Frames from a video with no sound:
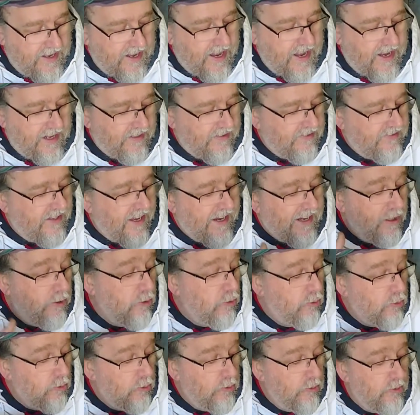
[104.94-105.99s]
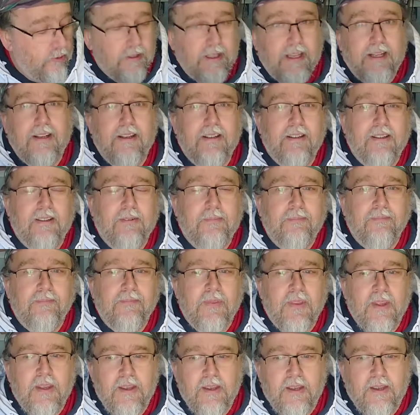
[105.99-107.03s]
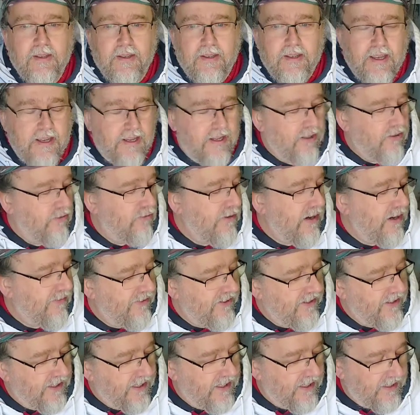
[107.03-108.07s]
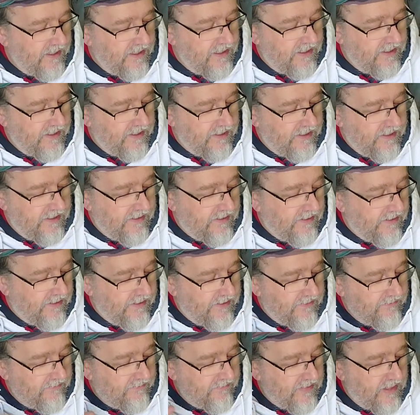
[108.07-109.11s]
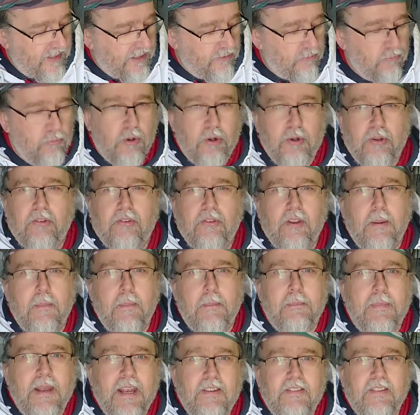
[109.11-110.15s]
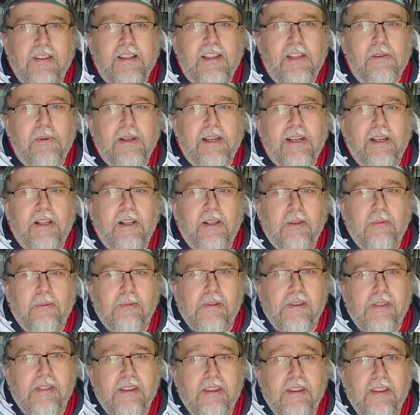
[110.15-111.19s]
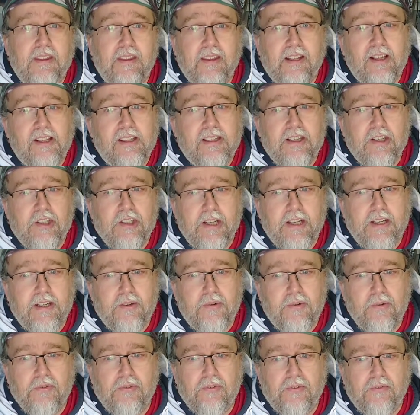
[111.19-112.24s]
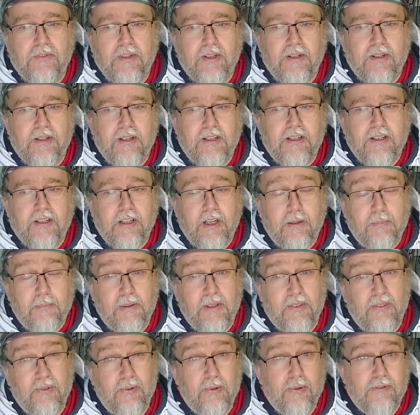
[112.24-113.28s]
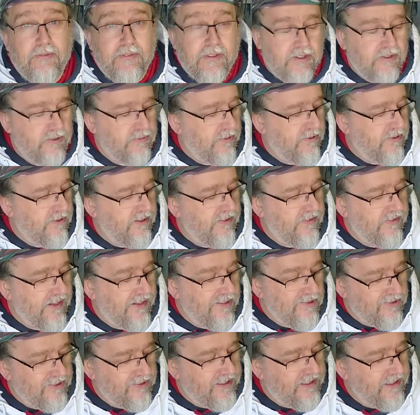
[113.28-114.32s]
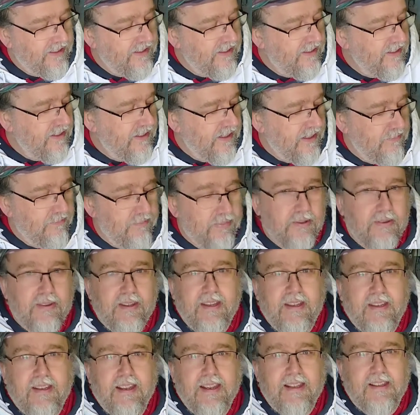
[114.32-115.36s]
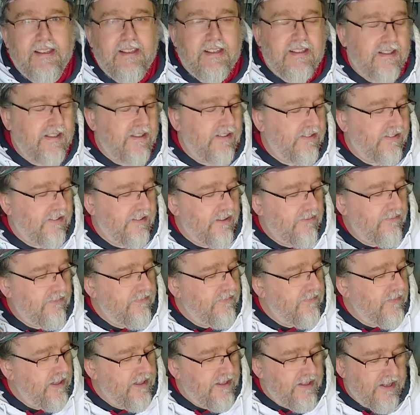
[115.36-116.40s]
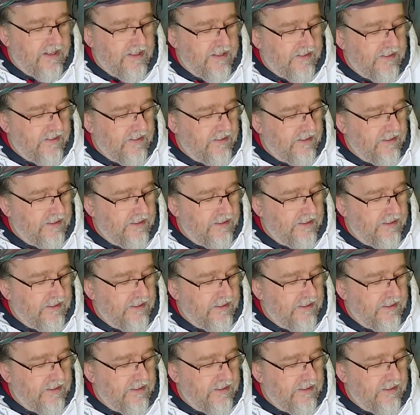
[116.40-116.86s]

hexagonal kind of graphic. It works amazingly well with the clear shells. I've done a couple of swordfish with this actually and put the LEDs in them, and